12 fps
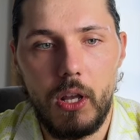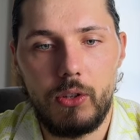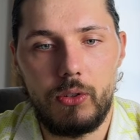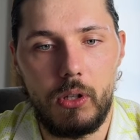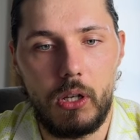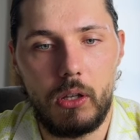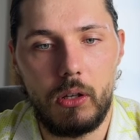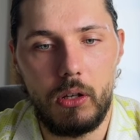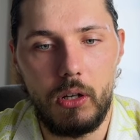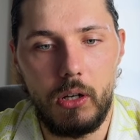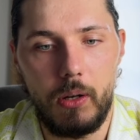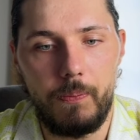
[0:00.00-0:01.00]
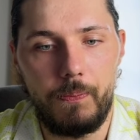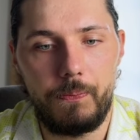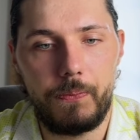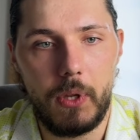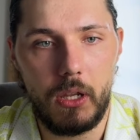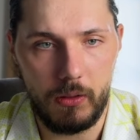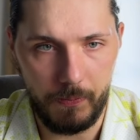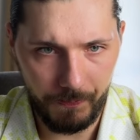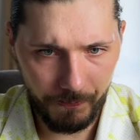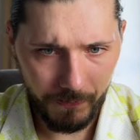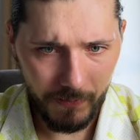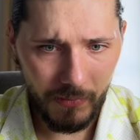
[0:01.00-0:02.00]
So like in
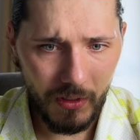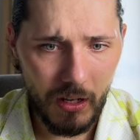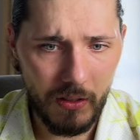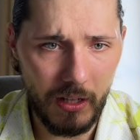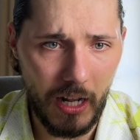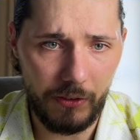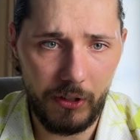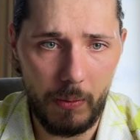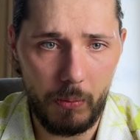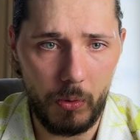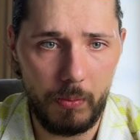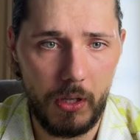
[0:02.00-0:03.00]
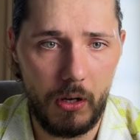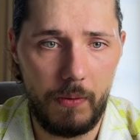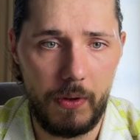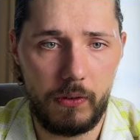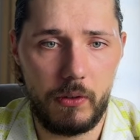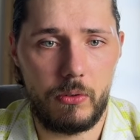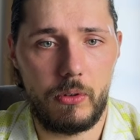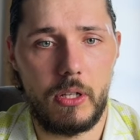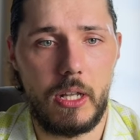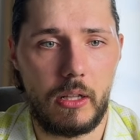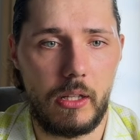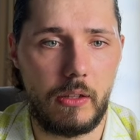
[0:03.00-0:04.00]
the next step would be obviously to
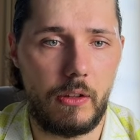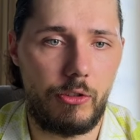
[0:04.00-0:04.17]
connect like the